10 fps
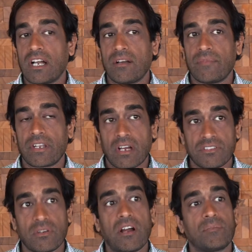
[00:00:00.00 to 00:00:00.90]
um, and
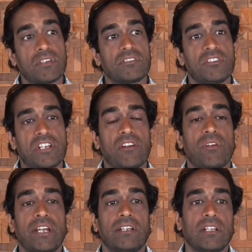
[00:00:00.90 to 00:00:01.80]
also helped us to
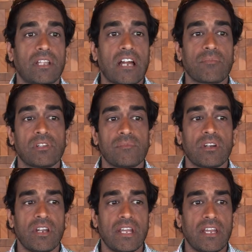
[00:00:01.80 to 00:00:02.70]
generate a lot of
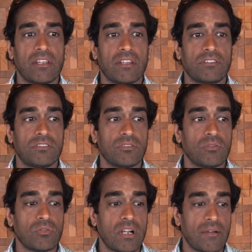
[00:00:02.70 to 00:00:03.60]
preliminary data
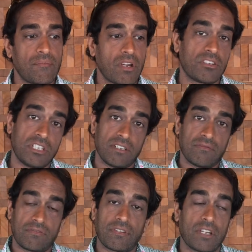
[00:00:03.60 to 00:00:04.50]
to um,
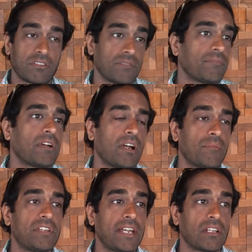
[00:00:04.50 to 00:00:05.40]
achieve, uh, to uh,
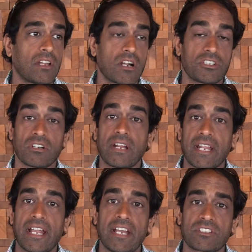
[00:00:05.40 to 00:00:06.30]
obtain a larger
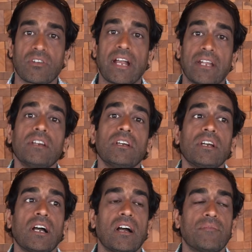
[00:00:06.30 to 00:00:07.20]
NIH grant
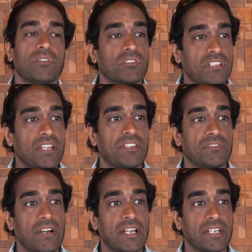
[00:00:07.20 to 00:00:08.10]
um, to extend
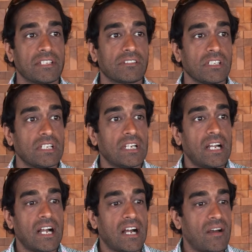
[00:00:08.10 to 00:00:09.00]
these findings.
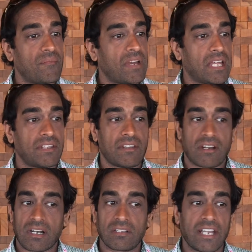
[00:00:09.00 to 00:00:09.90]
Um, and
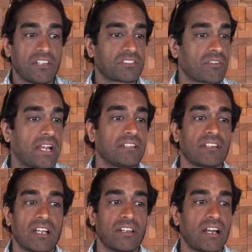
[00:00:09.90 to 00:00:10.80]
our latest
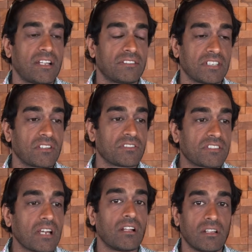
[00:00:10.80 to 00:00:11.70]
grant on, on single
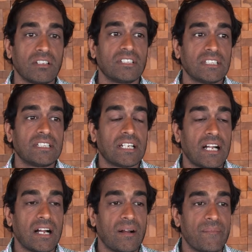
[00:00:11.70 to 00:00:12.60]
cell,
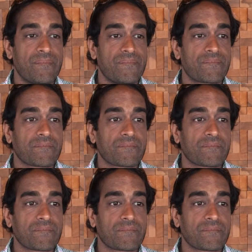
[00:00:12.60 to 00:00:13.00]
um,